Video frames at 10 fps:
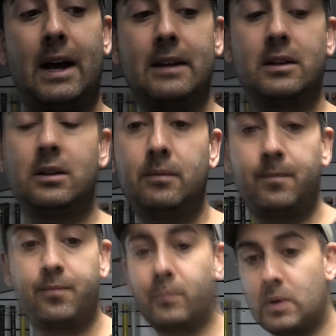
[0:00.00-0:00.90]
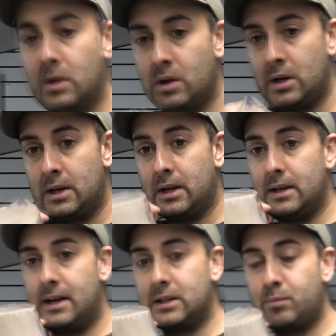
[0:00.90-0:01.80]
handle,
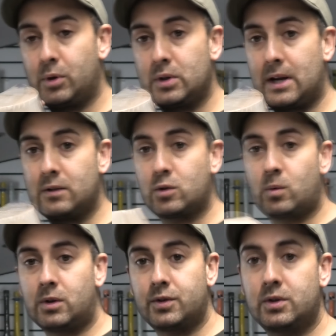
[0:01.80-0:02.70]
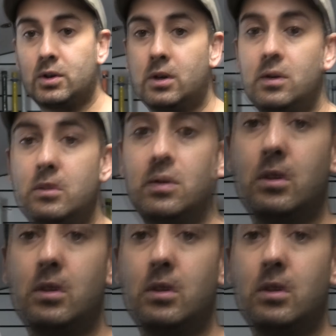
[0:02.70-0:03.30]
nice bow down towards the toe,